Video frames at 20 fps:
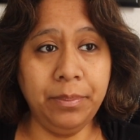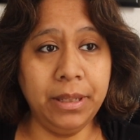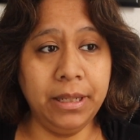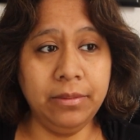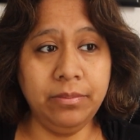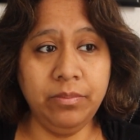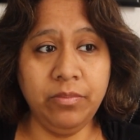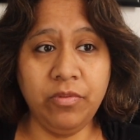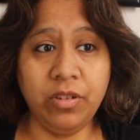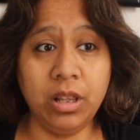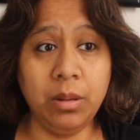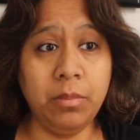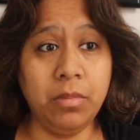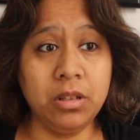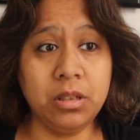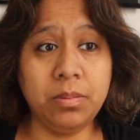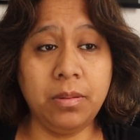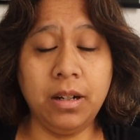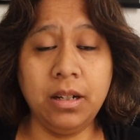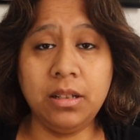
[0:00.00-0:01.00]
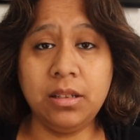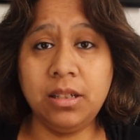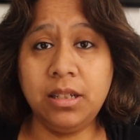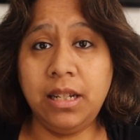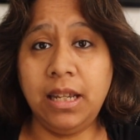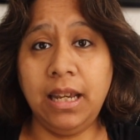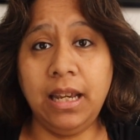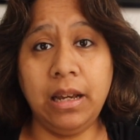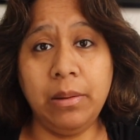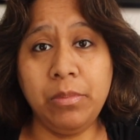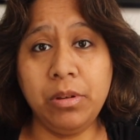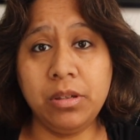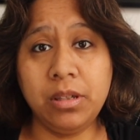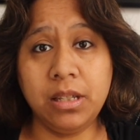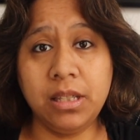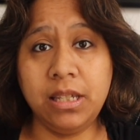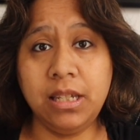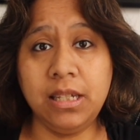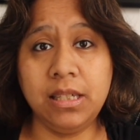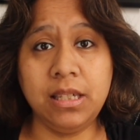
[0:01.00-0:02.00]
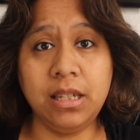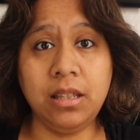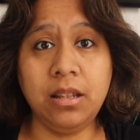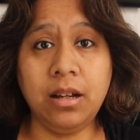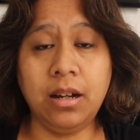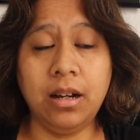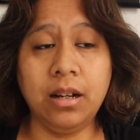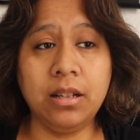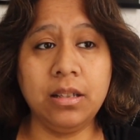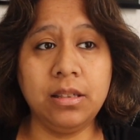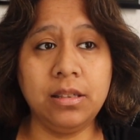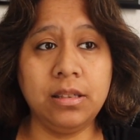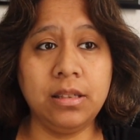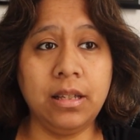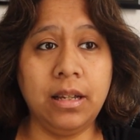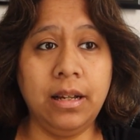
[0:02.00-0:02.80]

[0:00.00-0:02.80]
But for the most part, today I'm using TC Docs.